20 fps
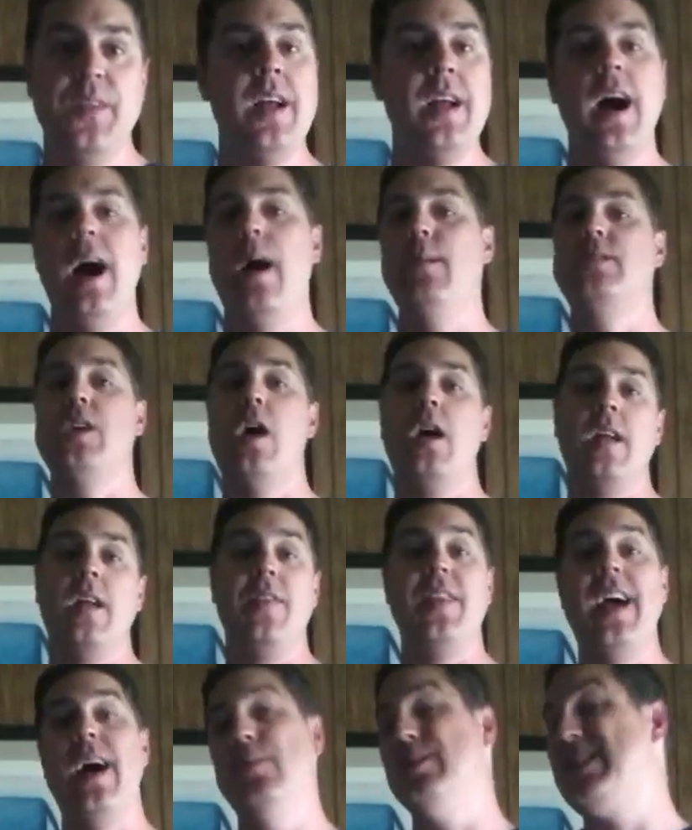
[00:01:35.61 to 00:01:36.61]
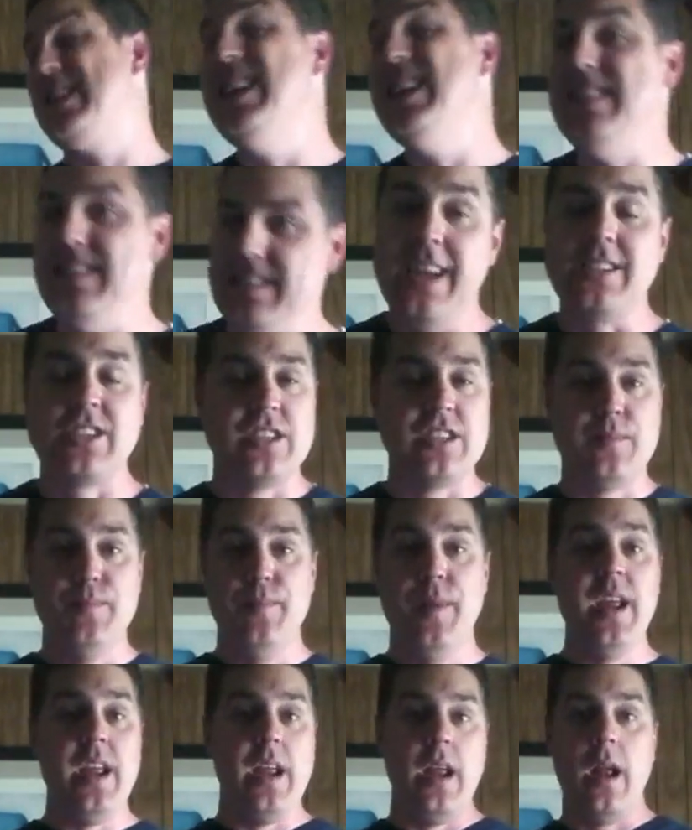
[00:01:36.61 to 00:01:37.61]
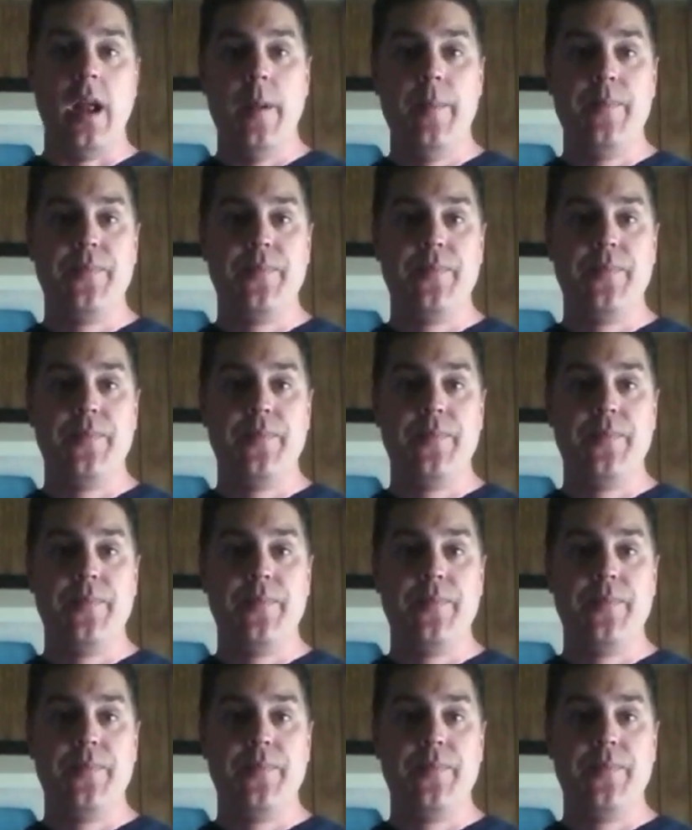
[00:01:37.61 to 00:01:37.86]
I'm talking thousands. It's just me.